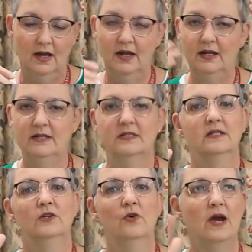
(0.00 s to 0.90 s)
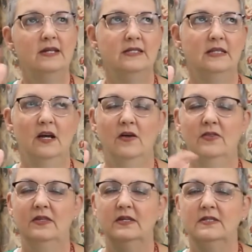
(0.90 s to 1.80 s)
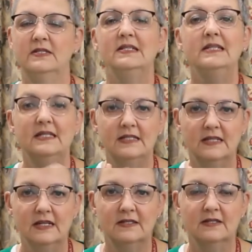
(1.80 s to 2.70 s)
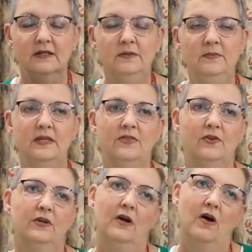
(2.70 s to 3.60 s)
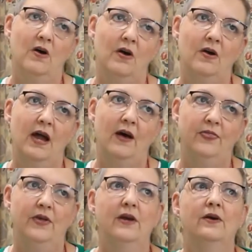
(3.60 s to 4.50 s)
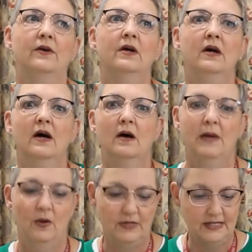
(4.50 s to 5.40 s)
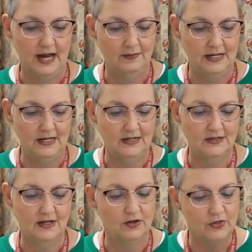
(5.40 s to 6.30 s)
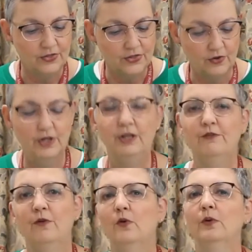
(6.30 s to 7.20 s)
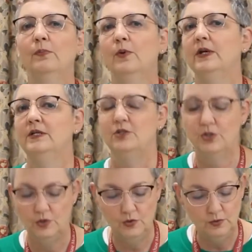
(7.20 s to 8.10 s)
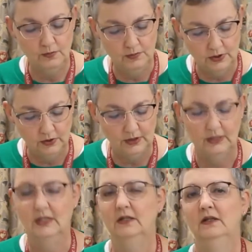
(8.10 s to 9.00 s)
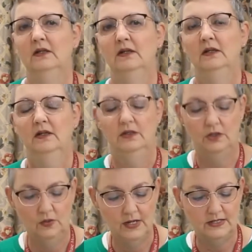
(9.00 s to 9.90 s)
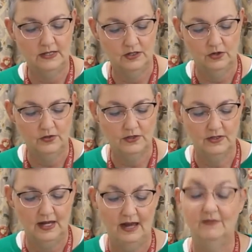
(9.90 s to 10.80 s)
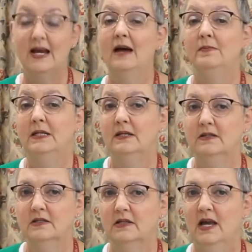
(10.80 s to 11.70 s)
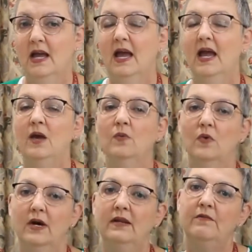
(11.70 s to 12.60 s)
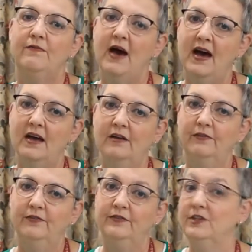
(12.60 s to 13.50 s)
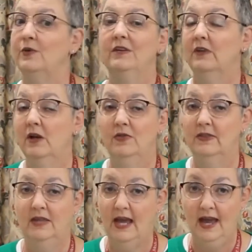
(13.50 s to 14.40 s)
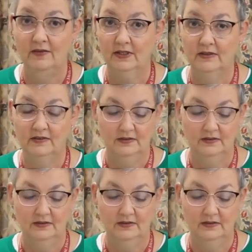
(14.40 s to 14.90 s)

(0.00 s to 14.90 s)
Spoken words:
it's crazy on the statistics that there are out there about with diabetes. There are 34.2 million U.S. adults have diabetes, and 1 in 5 don't even know that they have it.